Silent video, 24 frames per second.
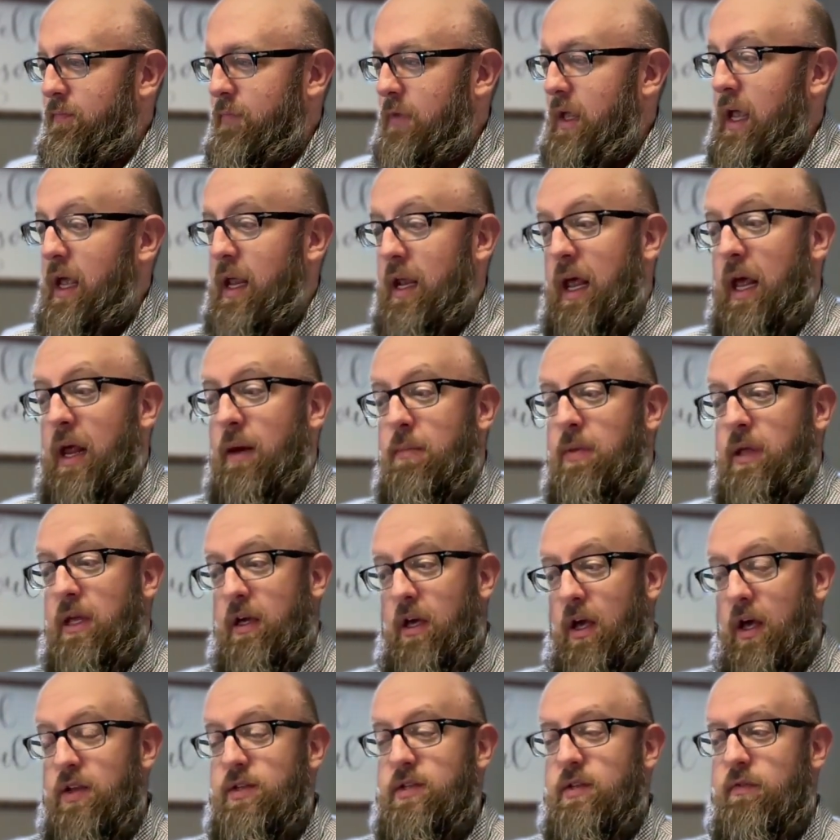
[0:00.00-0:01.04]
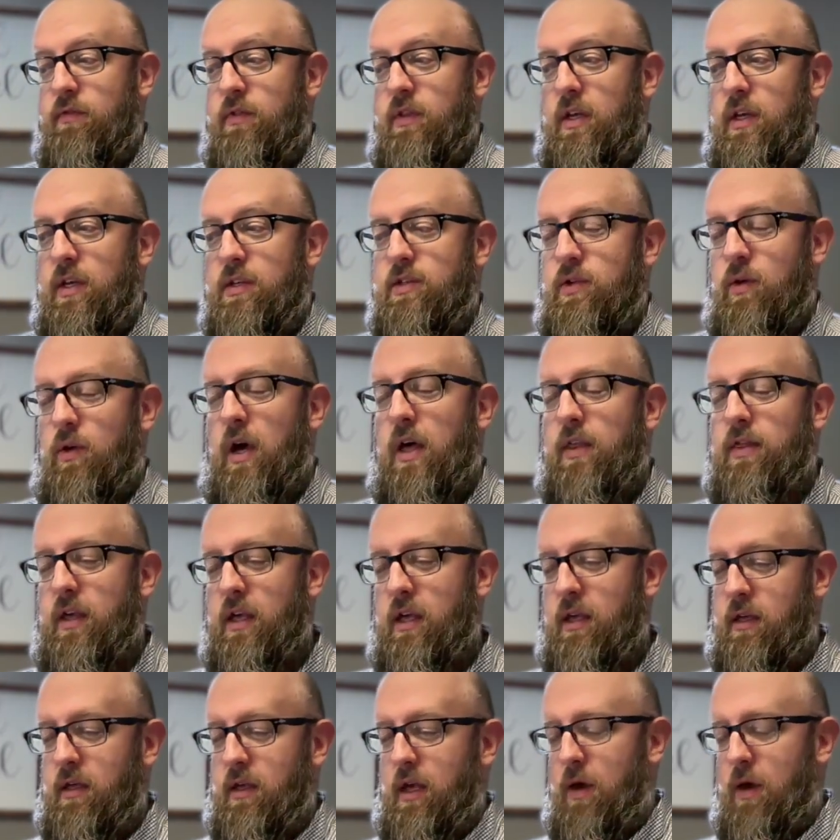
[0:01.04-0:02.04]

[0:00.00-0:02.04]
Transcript: and and because of this, so I think